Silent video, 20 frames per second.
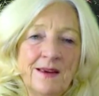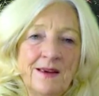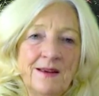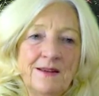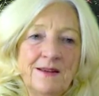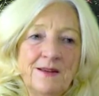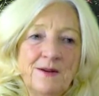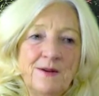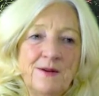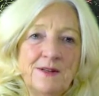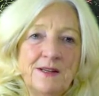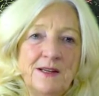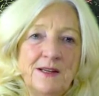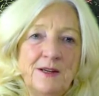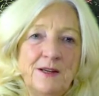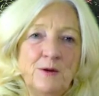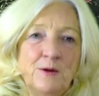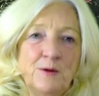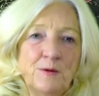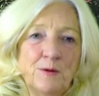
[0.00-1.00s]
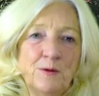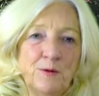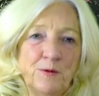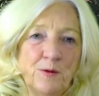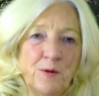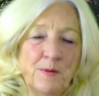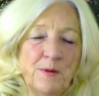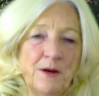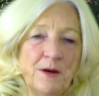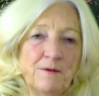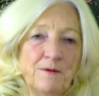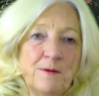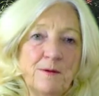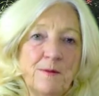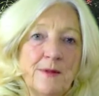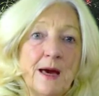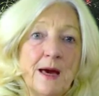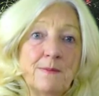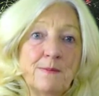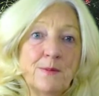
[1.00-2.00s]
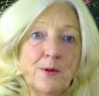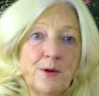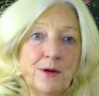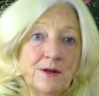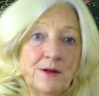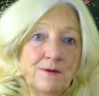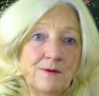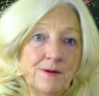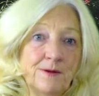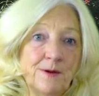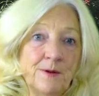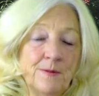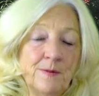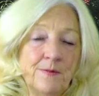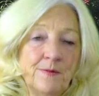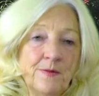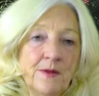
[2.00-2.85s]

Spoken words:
So it's a useful formula from that point of view.